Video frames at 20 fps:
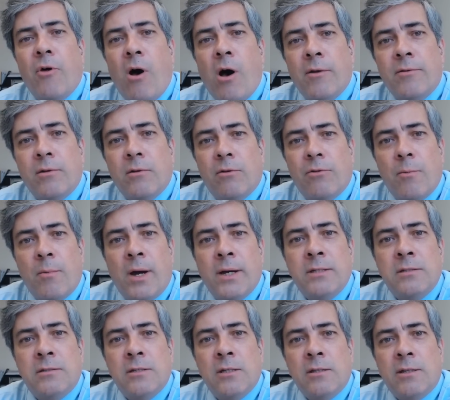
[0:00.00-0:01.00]
thought or the
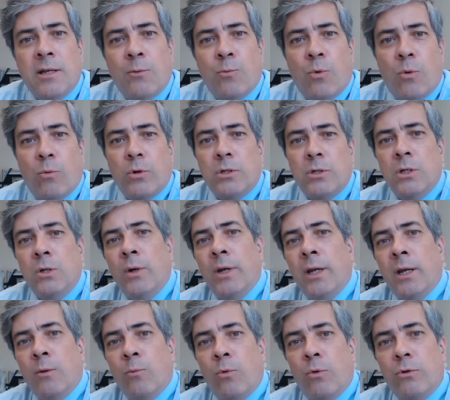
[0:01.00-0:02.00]
mindset that what we're
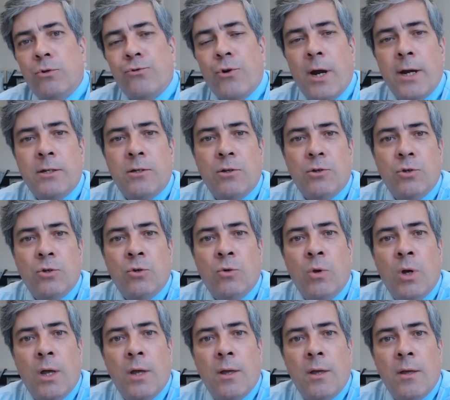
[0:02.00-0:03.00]
doing and what we're trying to
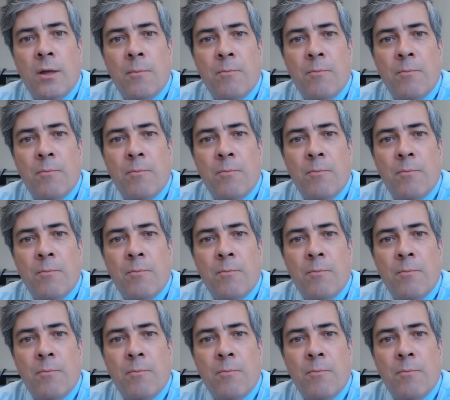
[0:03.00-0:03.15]
do